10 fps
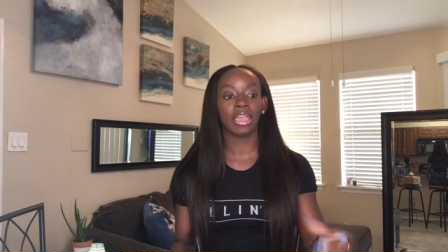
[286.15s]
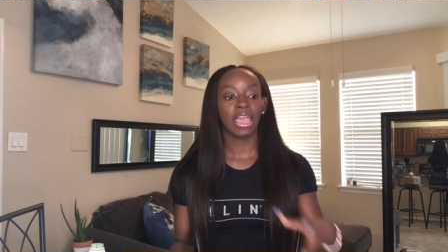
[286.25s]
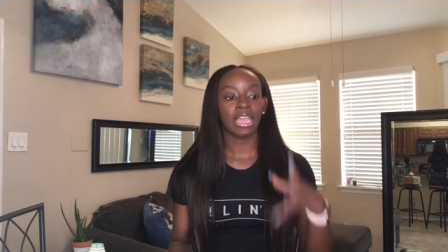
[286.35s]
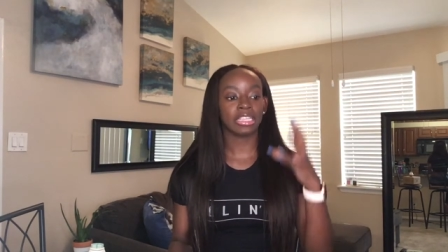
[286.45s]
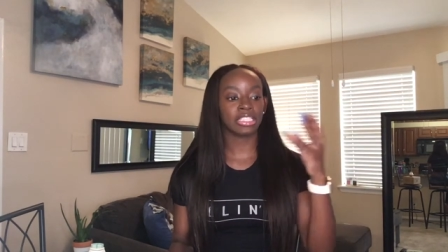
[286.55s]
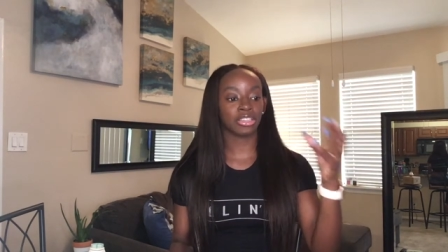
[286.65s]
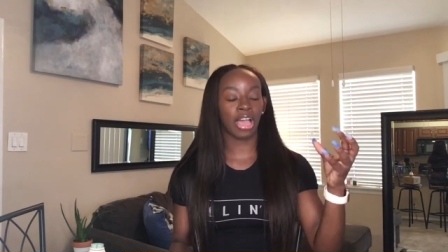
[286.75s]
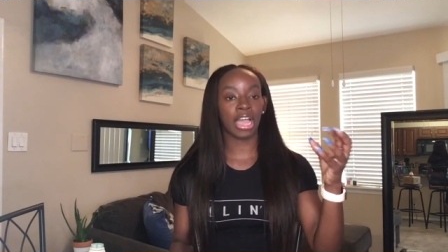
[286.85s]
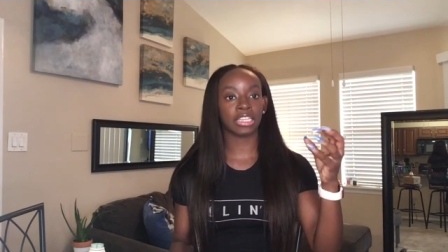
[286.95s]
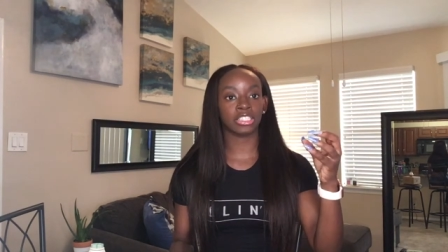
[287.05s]
It still
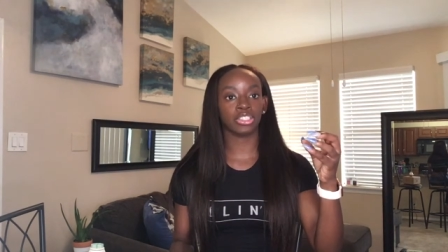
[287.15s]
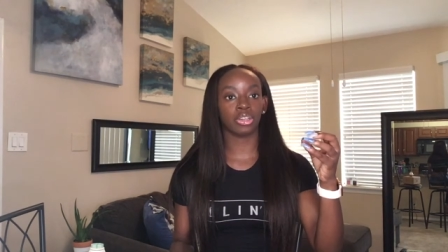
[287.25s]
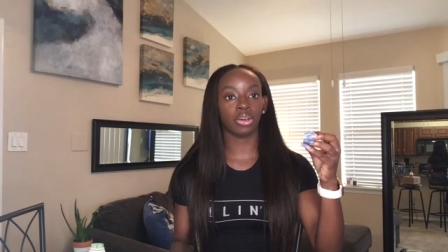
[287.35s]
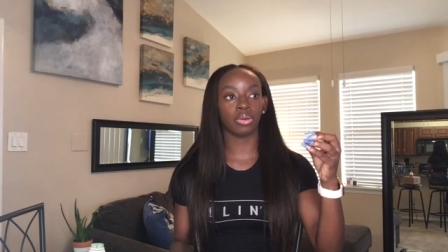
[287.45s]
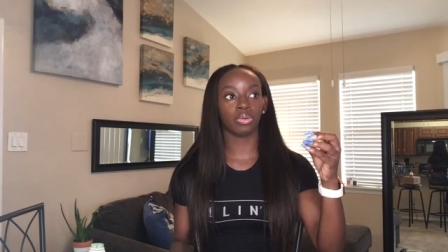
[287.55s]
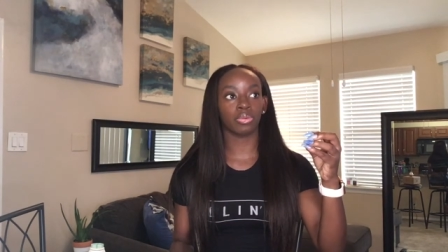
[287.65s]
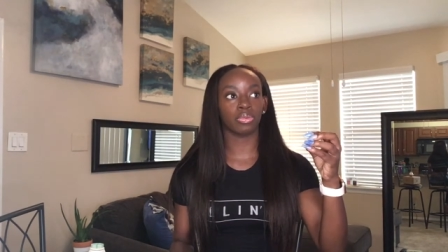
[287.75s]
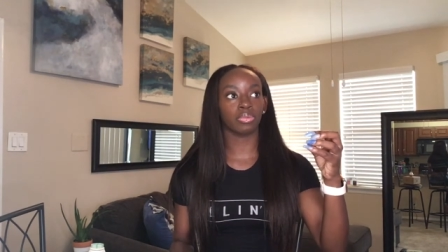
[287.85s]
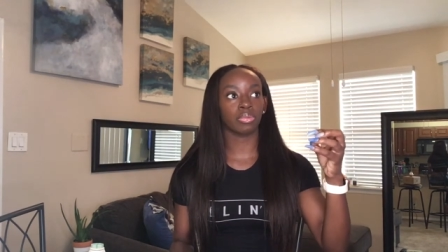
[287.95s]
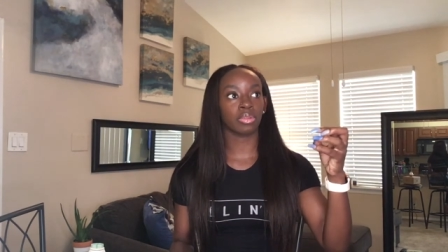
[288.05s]
has, you know,
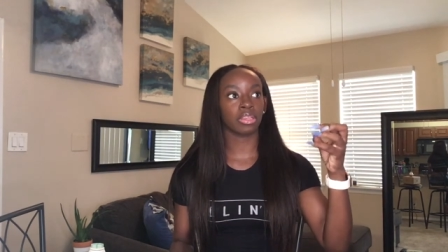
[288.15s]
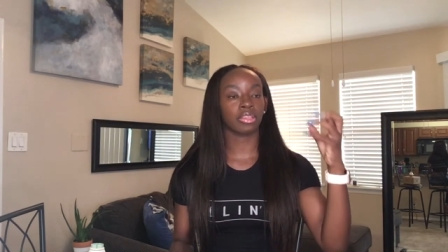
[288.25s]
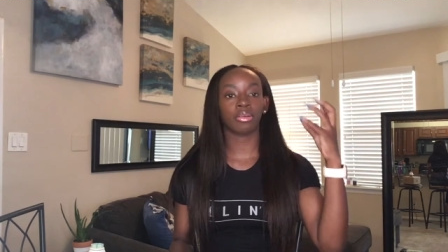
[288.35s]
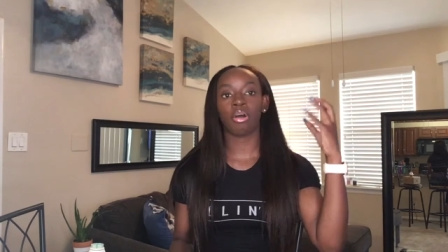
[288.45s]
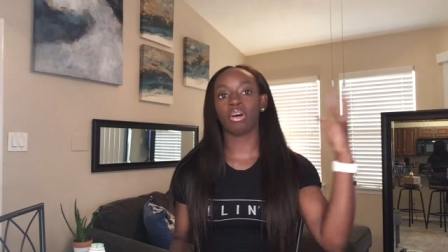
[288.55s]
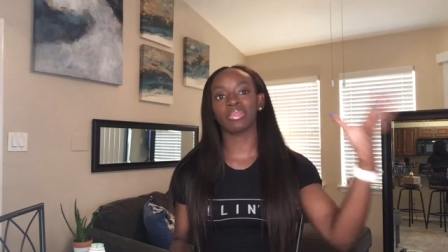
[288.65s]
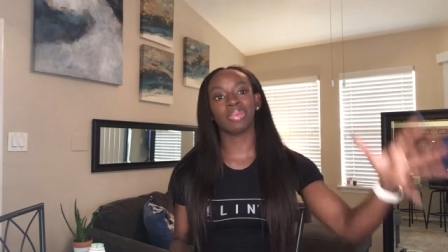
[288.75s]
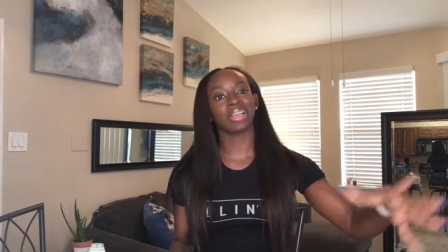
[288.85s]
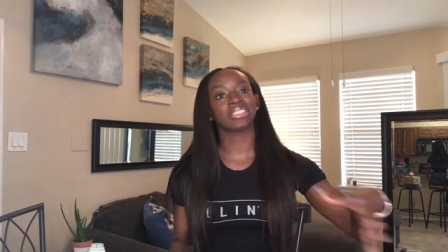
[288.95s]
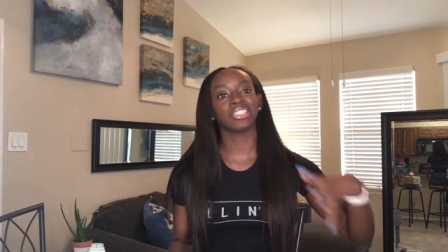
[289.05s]
like all the
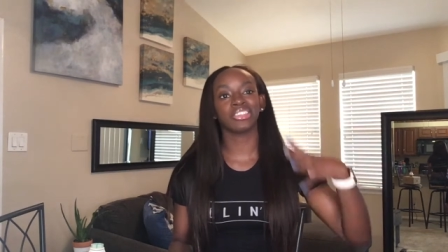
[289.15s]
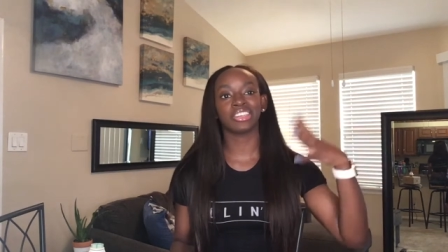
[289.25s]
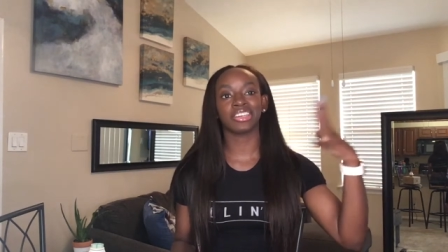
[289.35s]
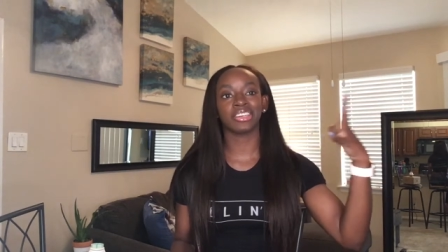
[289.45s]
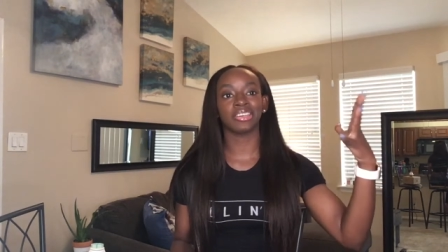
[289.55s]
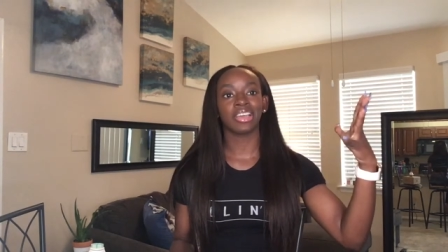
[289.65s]
bacteria